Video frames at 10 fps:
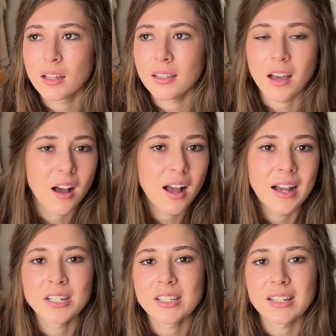yeah,
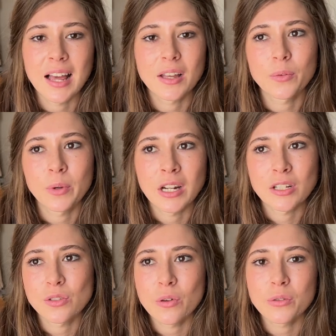I just like, when I
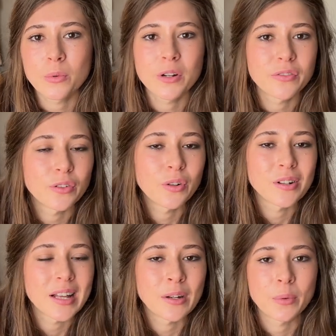saw the
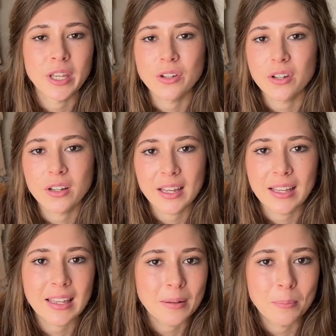waterfall and where you
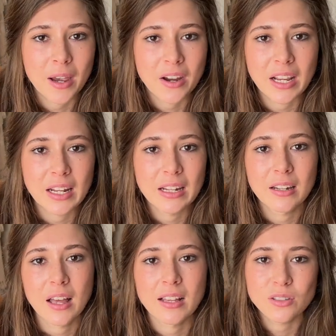can get married,
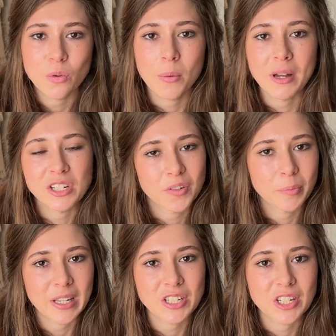and I saw a bunch of
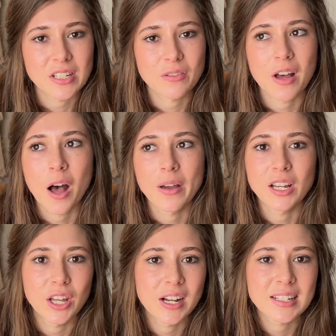pictures of how
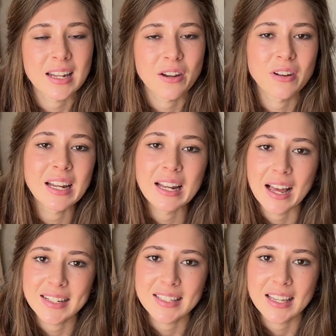it looked, and I really
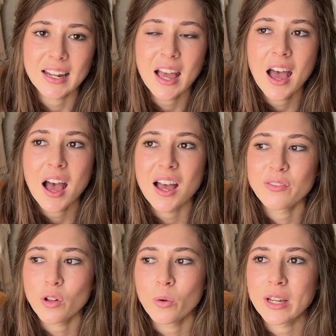liked it.
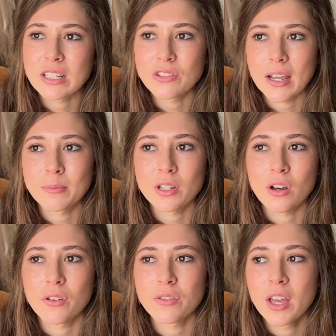I've always dreamed
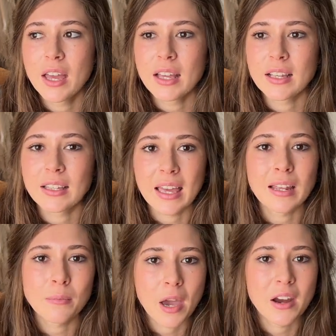of
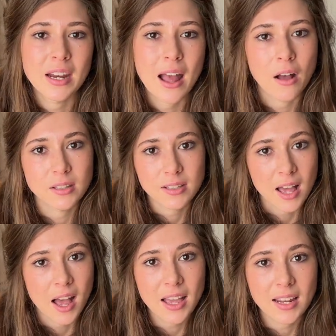getting married
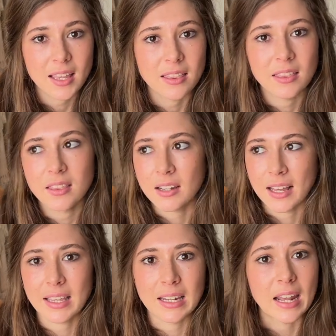outside in
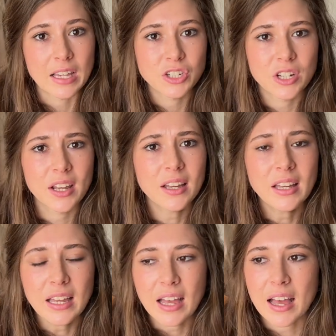like in nature,
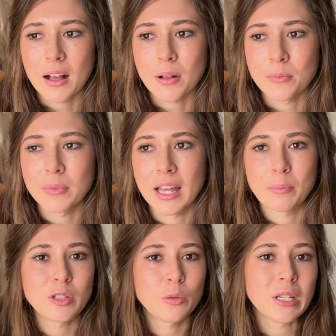
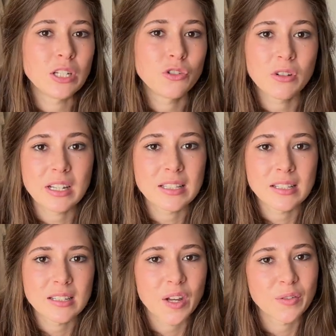like between trees
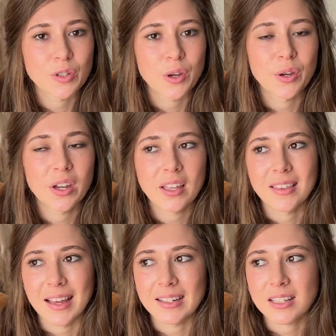and stuff. So
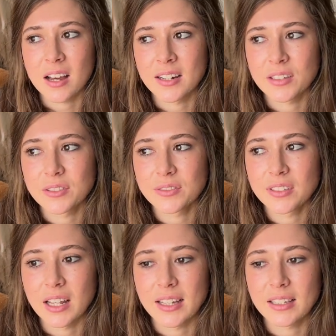that is kind
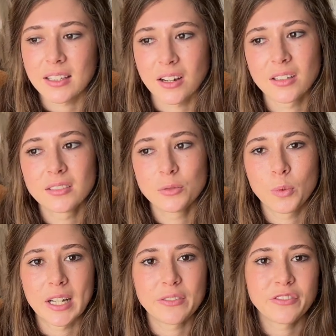of like, yeah,
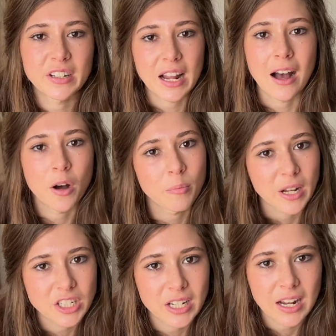what fit our
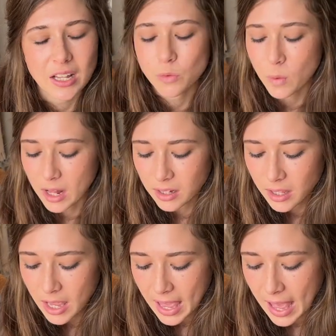budget as
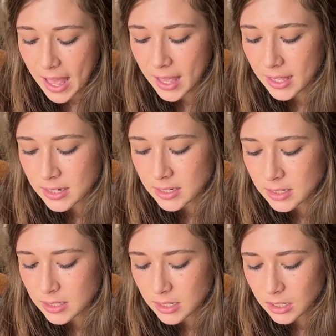well.
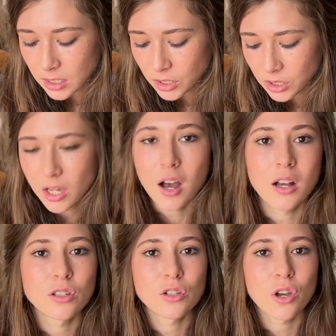And
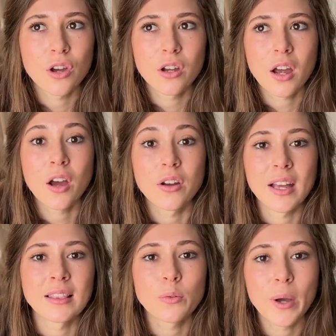yeah, so, oh,
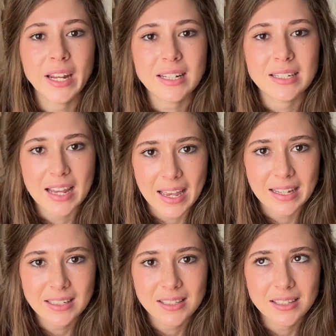and the wedding
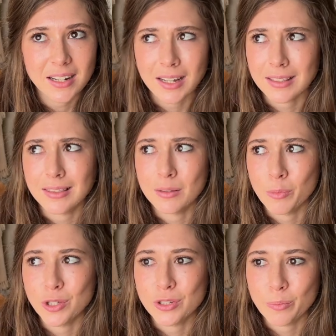date, like the
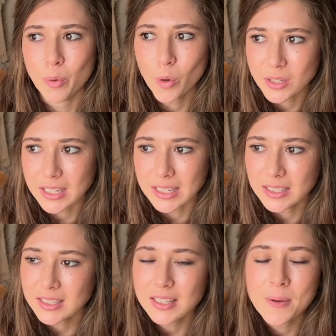most
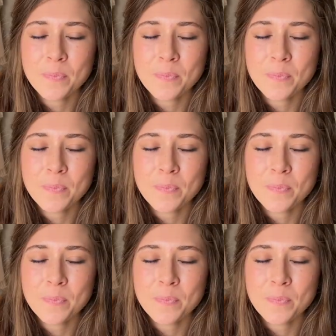important,